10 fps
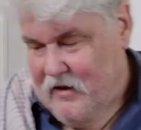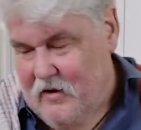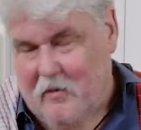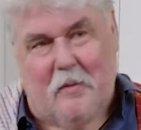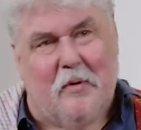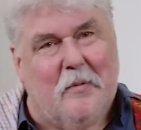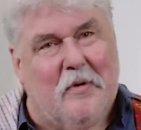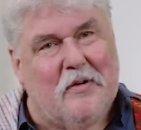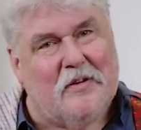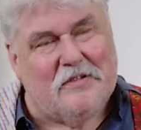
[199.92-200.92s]
You know what a beurre
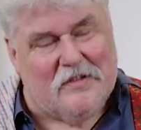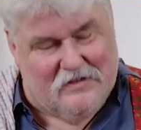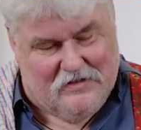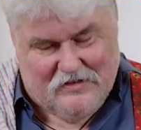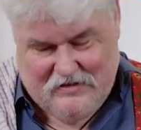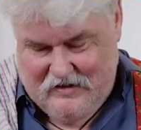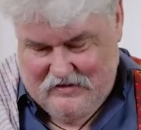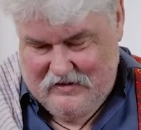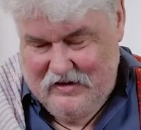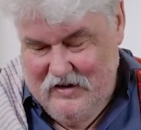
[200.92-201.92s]
blanc is, don't you? That's
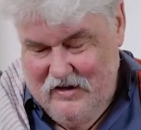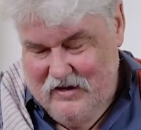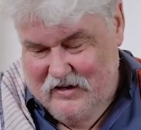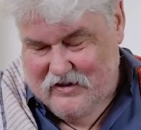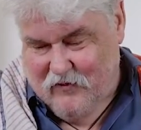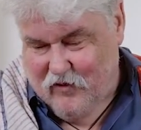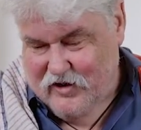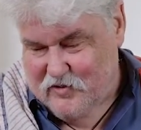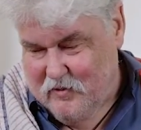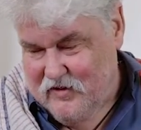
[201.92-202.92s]
the
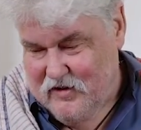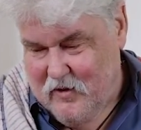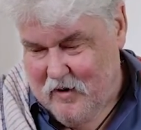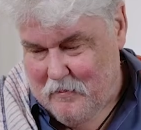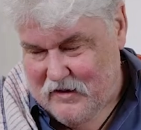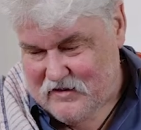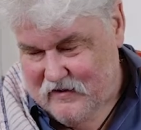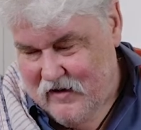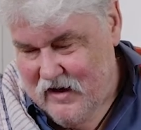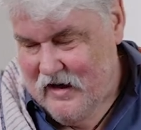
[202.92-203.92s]
French one that you add bits
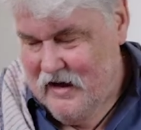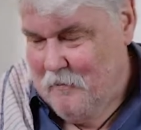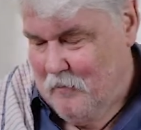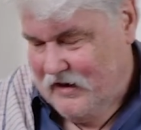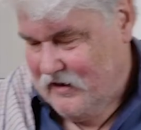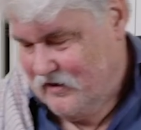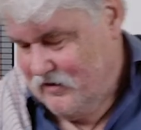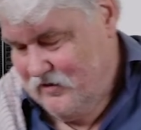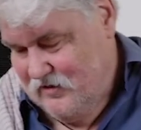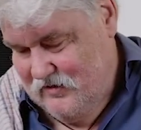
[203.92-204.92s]
of butter
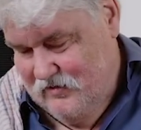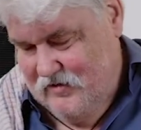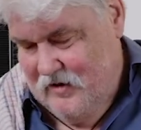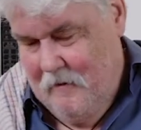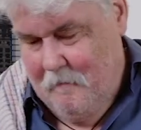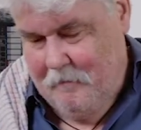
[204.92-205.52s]
to your sauce.